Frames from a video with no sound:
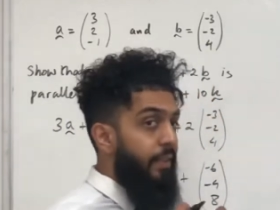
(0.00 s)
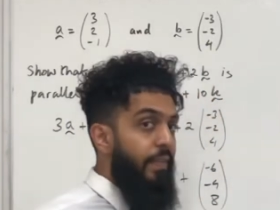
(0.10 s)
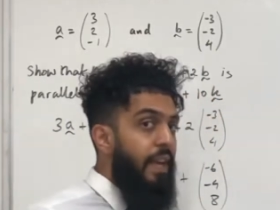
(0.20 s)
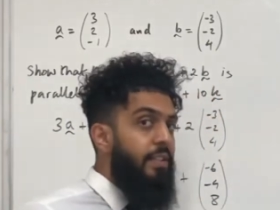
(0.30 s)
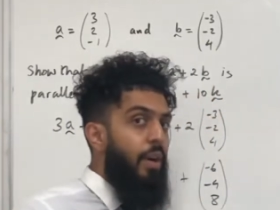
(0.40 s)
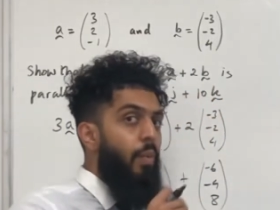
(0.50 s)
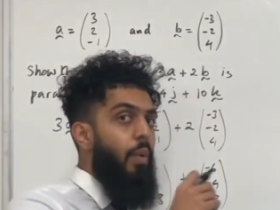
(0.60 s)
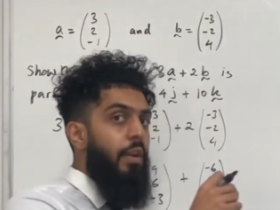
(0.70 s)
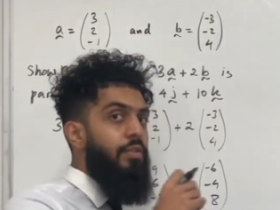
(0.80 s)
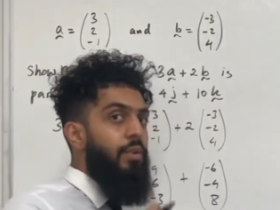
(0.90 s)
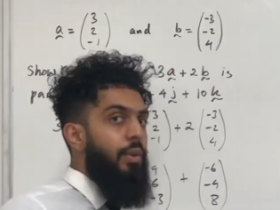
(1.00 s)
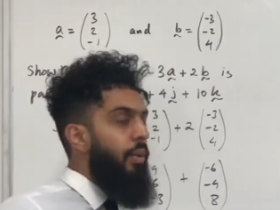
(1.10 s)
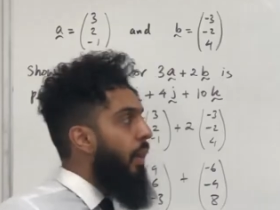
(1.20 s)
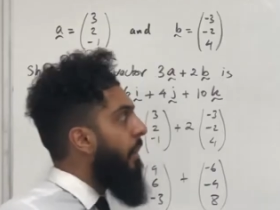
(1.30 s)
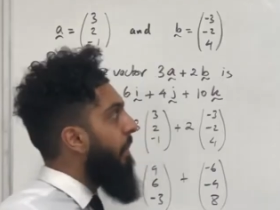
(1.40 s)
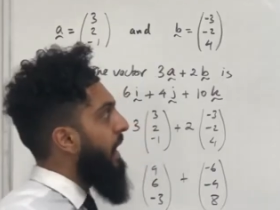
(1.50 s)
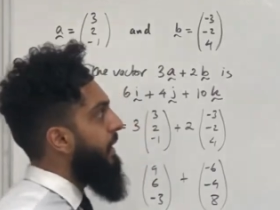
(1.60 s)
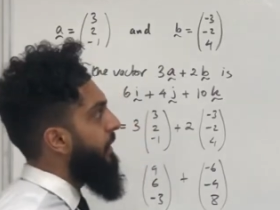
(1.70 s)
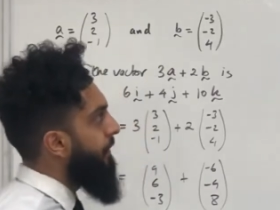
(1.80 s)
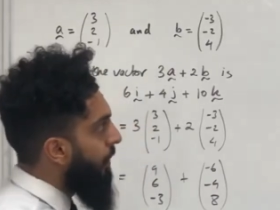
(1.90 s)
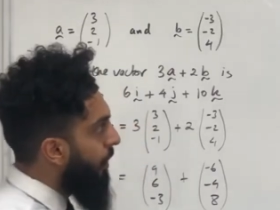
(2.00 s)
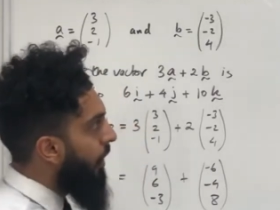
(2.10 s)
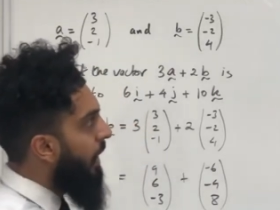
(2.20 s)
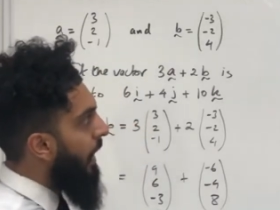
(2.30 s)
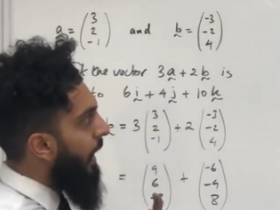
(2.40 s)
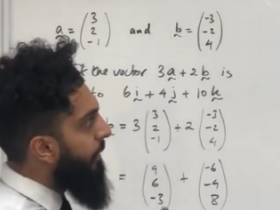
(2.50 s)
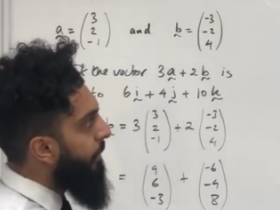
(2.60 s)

vector 1, 2, minus 4, and